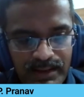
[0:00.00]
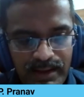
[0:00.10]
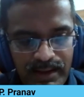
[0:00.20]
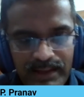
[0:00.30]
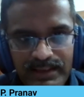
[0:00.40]

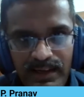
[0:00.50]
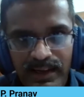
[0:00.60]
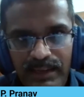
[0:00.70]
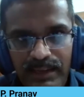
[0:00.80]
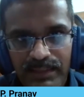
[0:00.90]
Angina
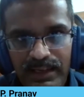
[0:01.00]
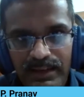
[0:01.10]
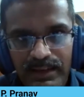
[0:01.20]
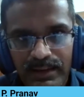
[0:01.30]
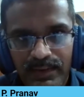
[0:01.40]
can
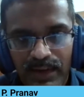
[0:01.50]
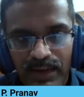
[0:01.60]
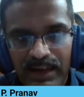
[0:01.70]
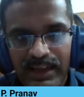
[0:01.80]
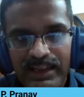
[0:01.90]
be
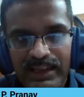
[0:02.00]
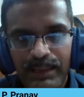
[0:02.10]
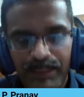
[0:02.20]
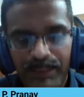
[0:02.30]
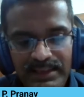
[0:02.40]
felt like
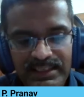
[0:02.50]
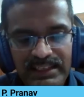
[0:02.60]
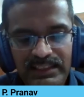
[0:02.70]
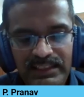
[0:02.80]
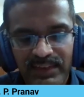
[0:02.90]
a
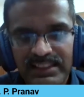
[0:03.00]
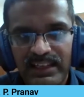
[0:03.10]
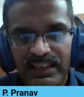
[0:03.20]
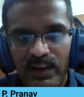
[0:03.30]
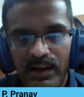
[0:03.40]
pressing,
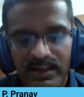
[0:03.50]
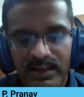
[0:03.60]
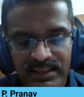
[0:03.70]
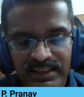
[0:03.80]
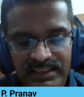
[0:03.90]
squeezing, or
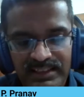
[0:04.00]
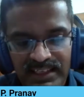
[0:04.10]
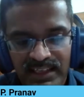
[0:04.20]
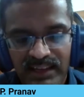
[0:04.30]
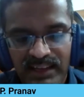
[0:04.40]
crushing
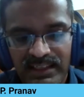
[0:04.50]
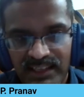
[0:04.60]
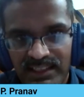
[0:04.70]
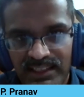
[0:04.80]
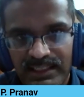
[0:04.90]
sensation in the
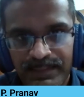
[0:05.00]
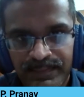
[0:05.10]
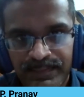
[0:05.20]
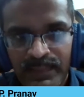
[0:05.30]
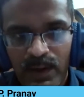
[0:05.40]
chest,
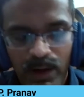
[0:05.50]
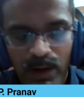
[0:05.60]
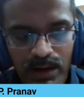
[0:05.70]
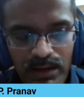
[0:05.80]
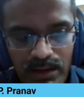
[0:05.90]

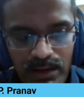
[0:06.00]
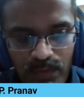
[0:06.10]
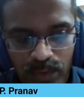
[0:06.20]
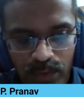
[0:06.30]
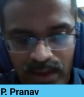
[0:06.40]
or
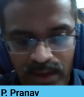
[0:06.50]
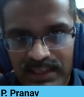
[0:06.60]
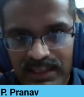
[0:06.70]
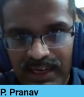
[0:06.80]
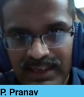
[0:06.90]
fullness,
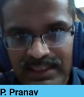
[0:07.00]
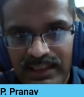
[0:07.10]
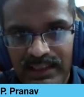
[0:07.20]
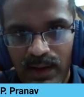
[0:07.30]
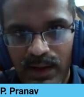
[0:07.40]

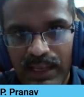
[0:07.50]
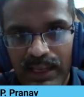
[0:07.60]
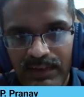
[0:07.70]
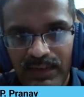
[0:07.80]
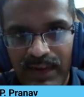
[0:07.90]
tightness, or
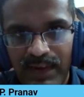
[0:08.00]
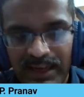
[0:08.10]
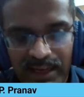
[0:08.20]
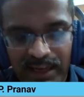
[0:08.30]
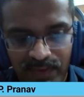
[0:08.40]
heavy
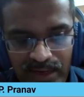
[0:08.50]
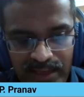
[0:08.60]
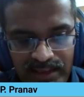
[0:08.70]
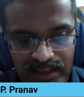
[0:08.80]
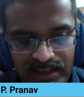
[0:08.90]
weight-like
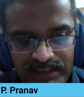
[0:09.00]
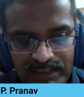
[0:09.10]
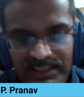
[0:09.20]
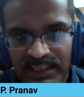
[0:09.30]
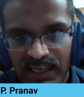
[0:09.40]
feeling in
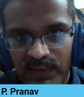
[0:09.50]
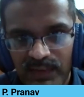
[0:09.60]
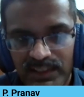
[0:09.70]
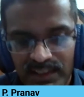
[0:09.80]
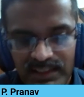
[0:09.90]
the center of
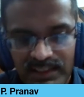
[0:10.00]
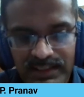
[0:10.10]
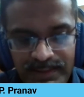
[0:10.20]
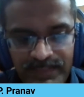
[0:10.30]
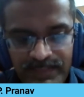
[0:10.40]
the chest.
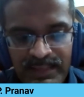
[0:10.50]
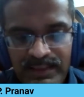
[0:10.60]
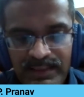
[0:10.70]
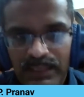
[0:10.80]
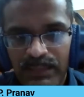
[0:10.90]

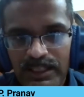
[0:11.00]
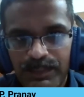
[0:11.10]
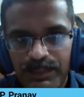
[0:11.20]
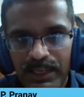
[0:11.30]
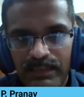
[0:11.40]

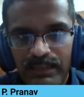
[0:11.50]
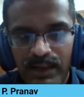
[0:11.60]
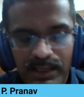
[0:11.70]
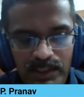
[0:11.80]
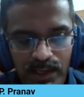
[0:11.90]
Sometimes pain may
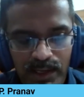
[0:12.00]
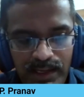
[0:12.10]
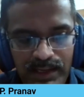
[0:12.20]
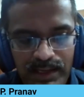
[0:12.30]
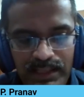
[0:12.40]
also
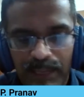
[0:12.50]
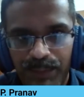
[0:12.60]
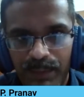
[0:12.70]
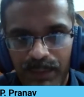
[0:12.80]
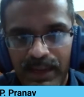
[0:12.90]
occur in the
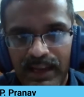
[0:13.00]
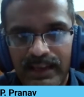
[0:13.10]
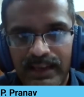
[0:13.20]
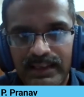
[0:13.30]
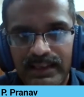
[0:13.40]
upper
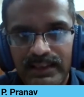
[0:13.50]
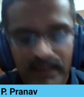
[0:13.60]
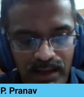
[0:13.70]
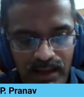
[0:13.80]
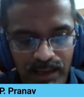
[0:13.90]
back,
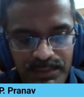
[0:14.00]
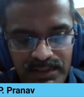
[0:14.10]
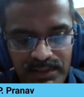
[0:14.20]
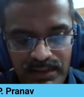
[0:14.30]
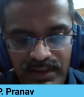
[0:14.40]

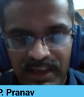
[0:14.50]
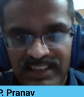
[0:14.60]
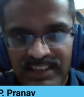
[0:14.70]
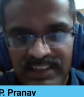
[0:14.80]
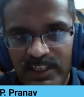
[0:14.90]
arms,
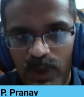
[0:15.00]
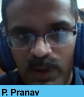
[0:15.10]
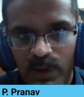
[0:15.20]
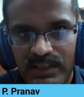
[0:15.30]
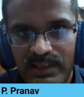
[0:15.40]
necks, and
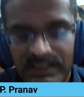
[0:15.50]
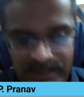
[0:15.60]
shoulders.